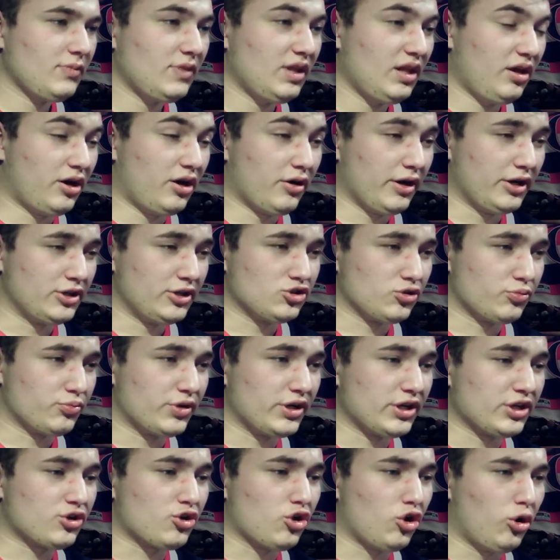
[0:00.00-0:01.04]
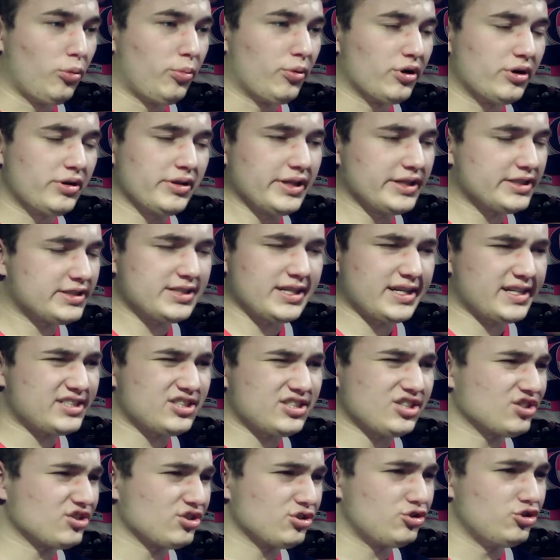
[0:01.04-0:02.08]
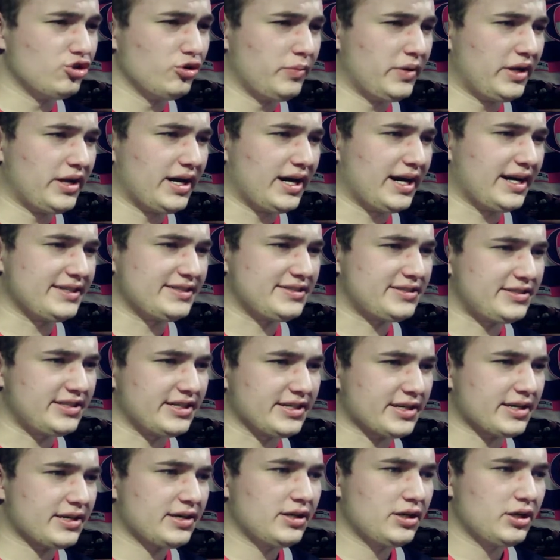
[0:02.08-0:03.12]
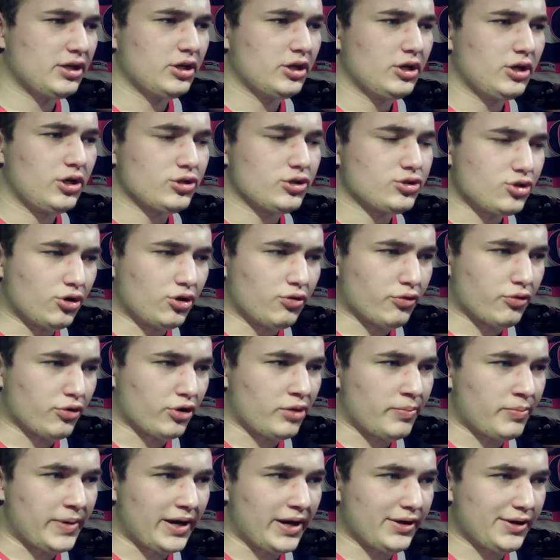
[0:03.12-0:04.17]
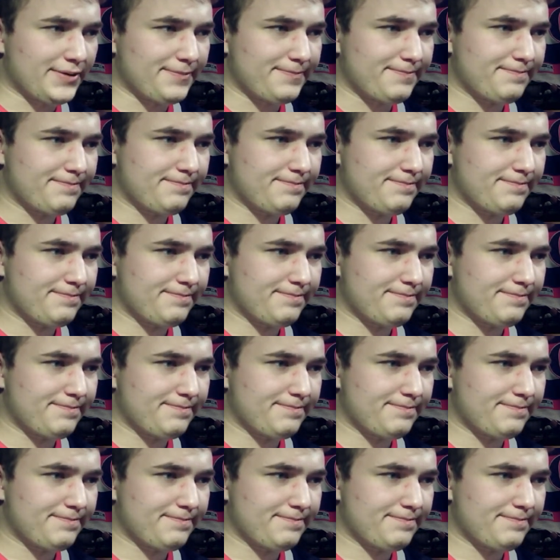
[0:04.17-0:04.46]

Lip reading: All right, so Braden Colburn, that's just a 2-minute high stick. Don't worry about it.